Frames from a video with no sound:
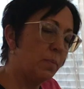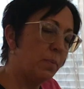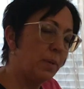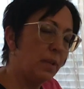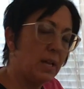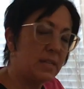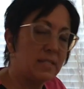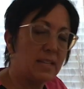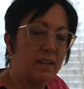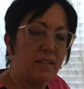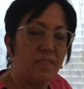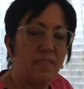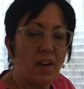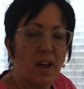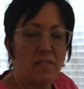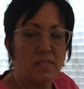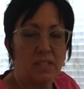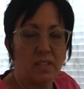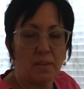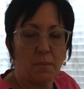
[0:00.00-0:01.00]
plus out of
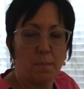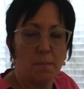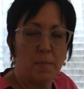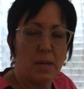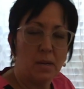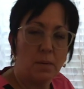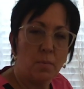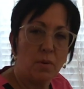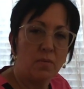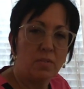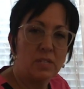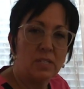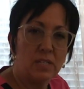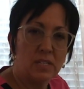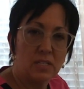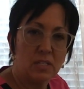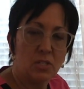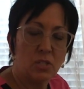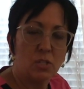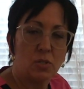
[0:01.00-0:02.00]
5 is like a minimal
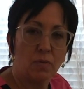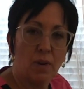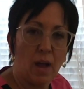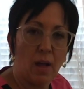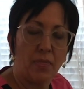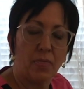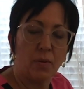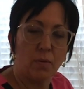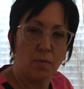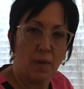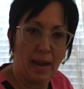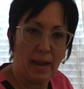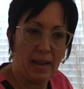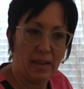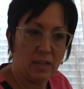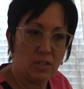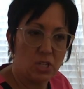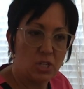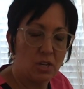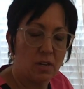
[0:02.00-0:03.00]
resistance throughout the
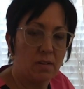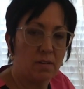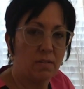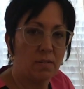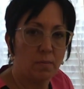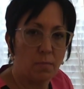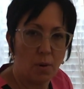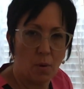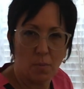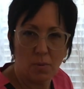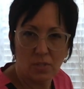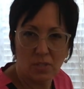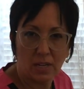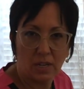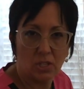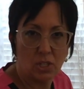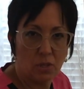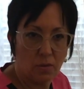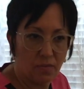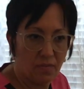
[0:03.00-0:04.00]
range, almost like
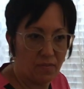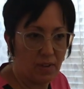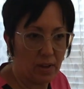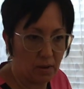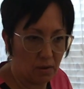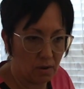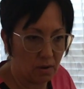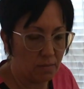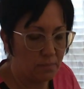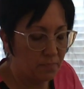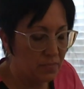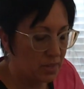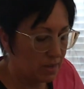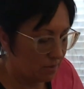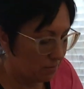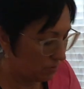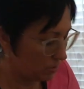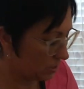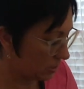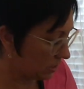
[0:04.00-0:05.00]
a 2-finger
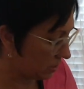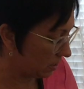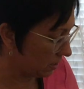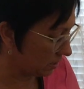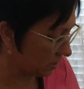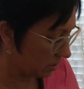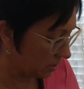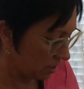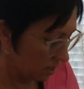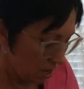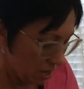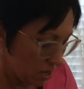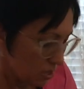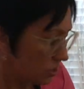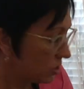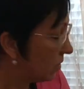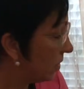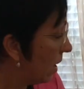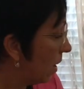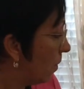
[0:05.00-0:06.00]
resistance.
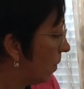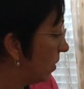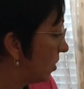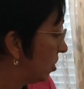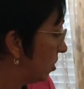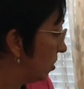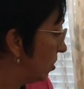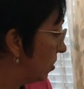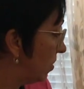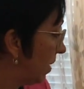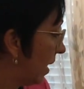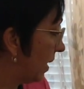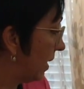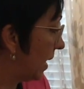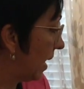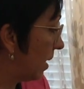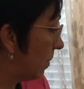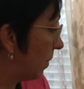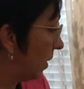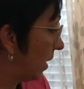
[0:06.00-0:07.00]
So now I want you to do that
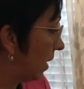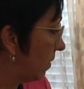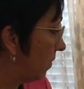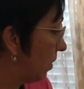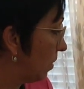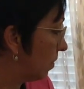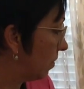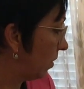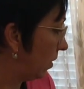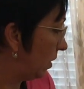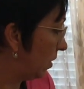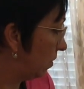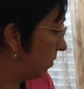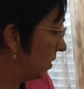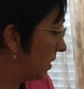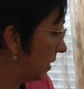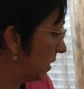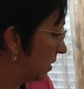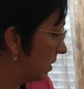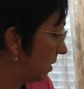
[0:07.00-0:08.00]
again. I'm going to give you a little
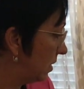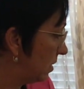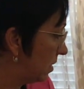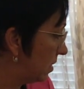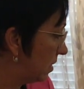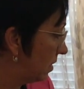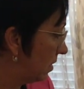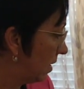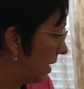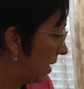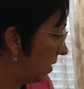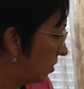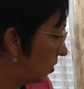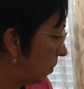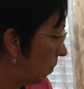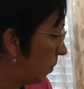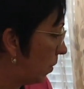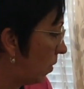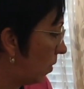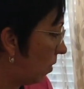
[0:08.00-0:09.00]
resistance as you
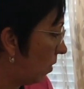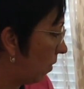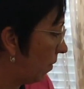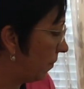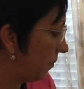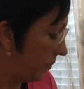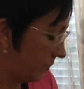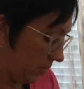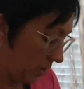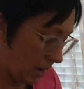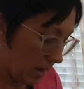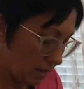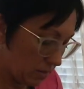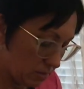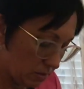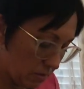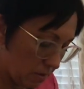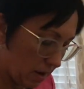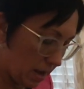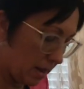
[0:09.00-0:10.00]
pull. Okay,
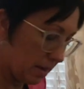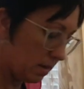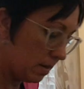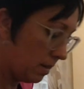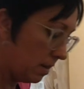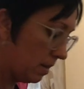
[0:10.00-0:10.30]
so go ahead.